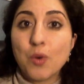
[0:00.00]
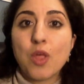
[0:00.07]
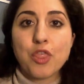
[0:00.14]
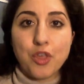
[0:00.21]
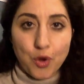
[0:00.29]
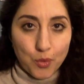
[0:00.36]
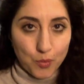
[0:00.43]

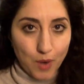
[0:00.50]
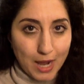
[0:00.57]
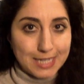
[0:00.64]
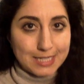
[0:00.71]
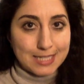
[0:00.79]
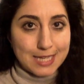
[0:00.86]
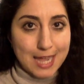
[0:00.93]
the
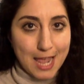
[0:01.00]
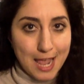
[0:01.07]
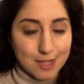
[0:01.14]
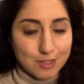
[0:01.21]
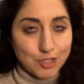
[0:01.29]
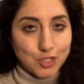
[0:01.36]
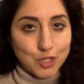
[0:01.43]
right
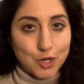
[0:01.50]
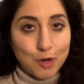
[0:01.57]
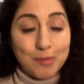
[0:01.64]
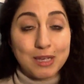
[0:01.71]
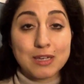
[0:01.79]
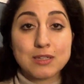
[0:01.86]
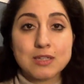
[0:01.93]
answer
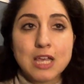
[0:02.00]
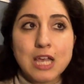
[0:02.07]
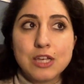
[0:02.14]
because